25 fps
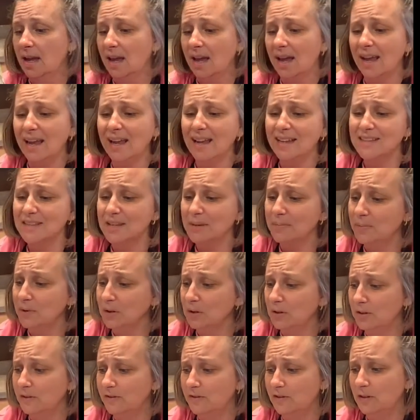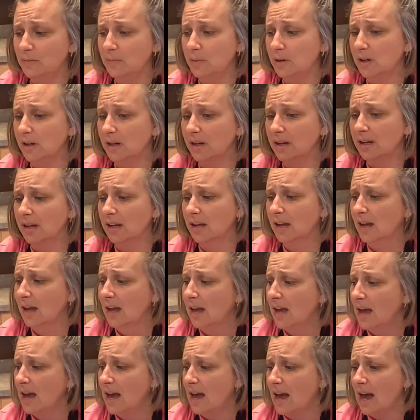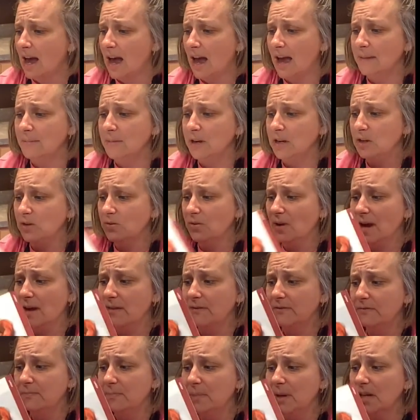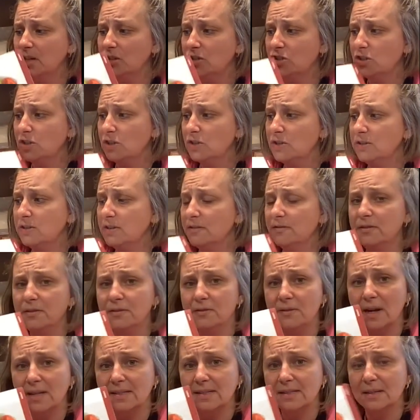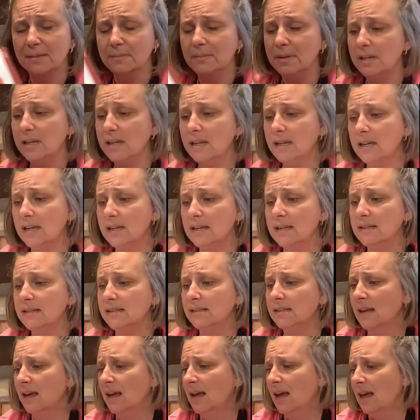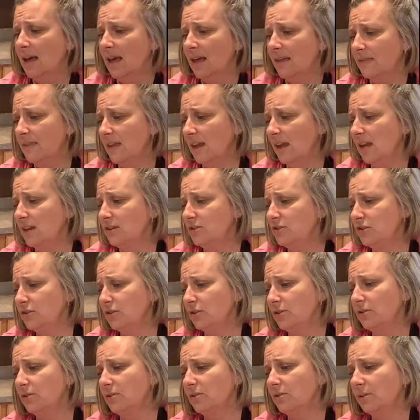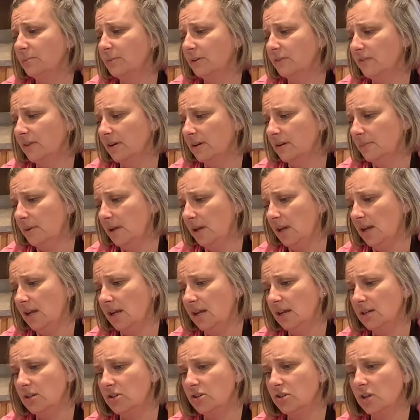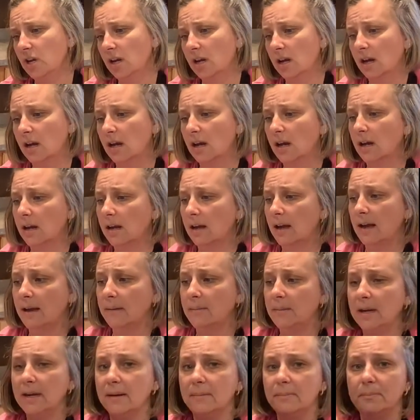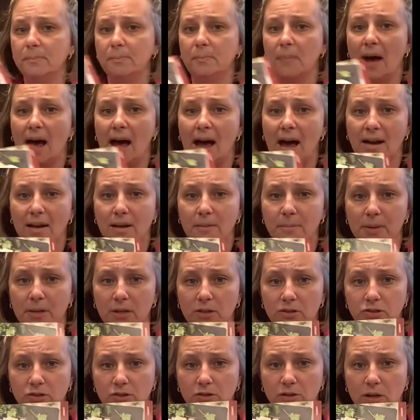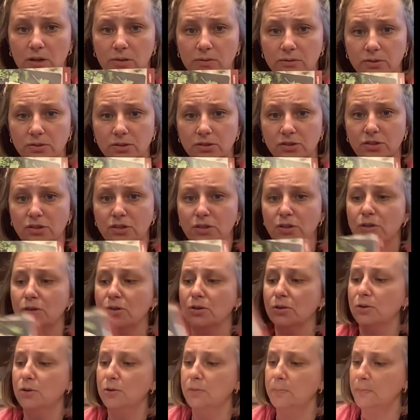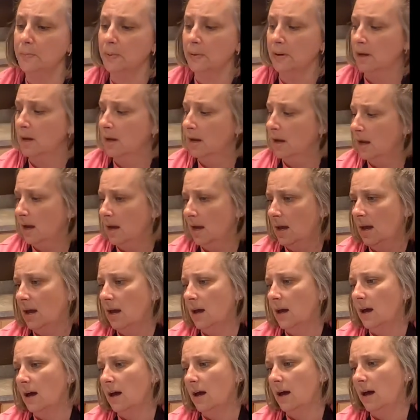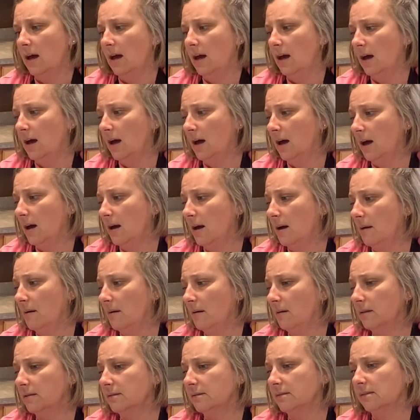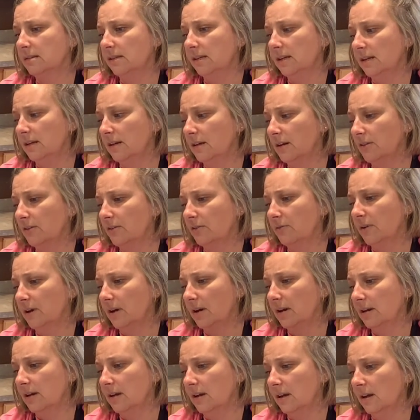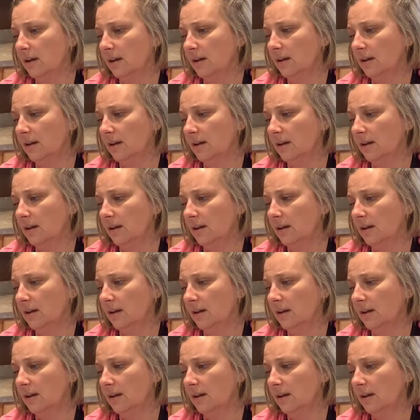It's a beautiful book. I mean, you have pictures of the recipes. They do, let me find a page. I mean, how to build your own soup. Let's see another one.